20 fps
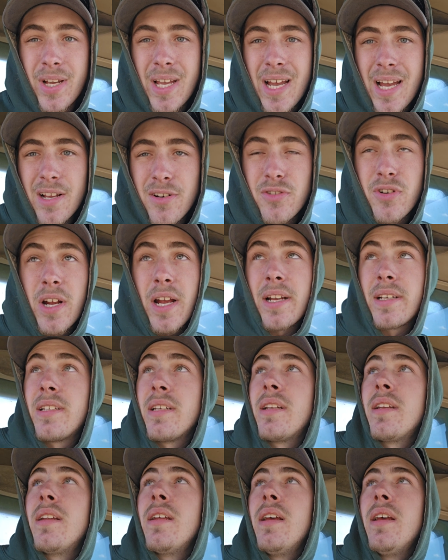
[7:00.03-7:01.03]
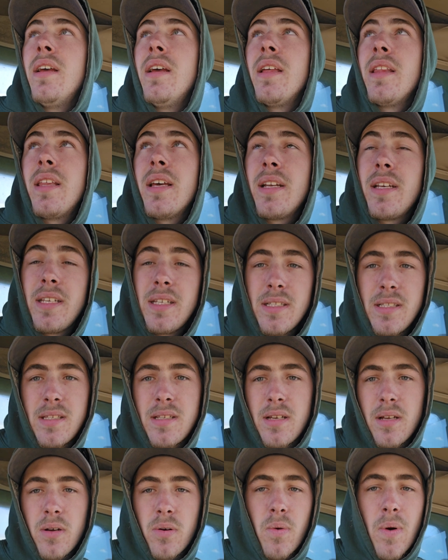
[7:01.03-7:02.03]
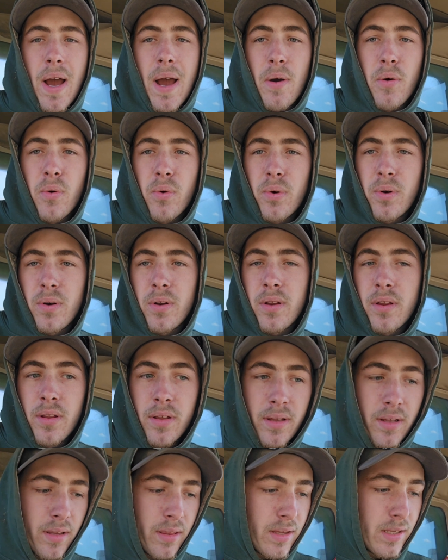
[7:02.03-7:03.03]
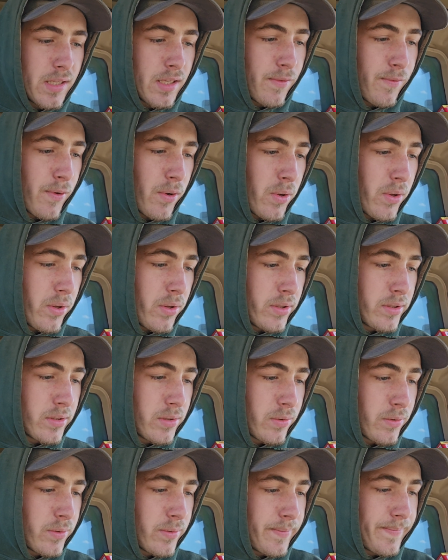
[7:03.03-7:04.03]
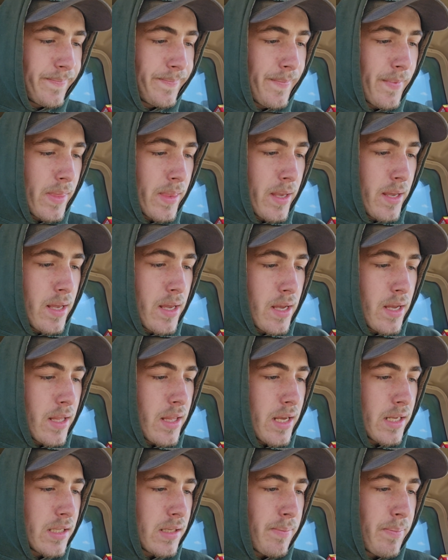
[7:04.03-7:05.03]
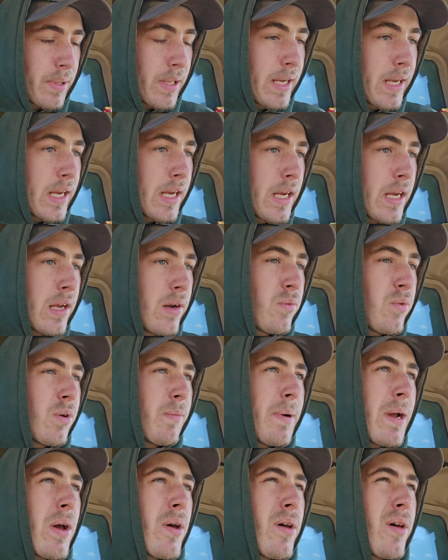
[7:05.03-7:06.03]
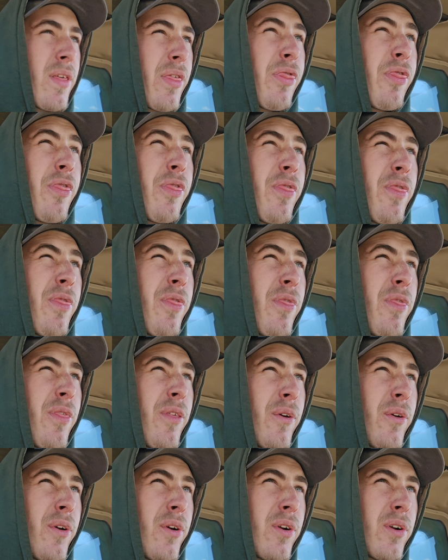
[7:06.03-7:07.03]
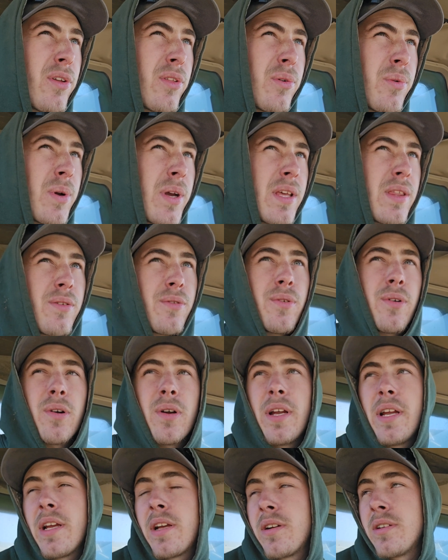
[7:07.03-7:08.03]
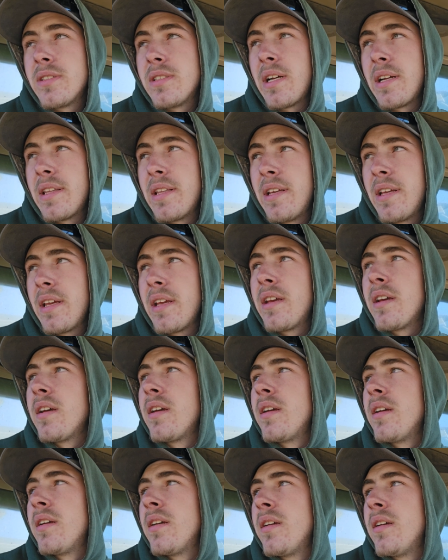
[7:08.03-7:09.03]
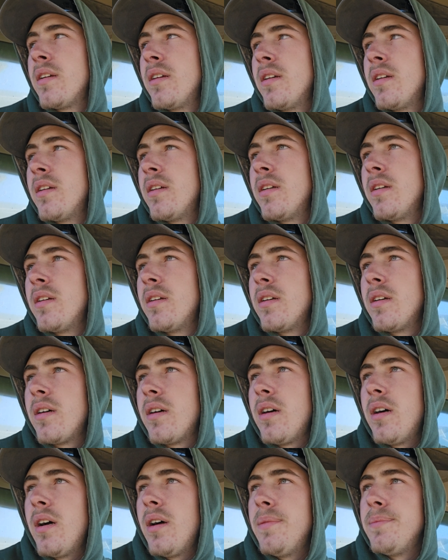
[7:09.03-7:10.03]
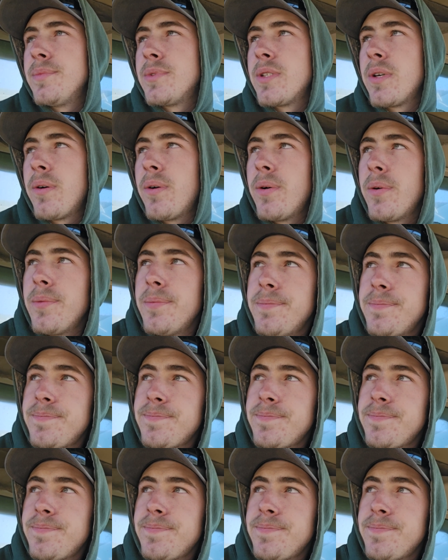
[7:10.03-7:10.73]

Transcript: contracted that needs to go out this fall, so that's the plan. We're about 1/3 of the way through our acres, I think. So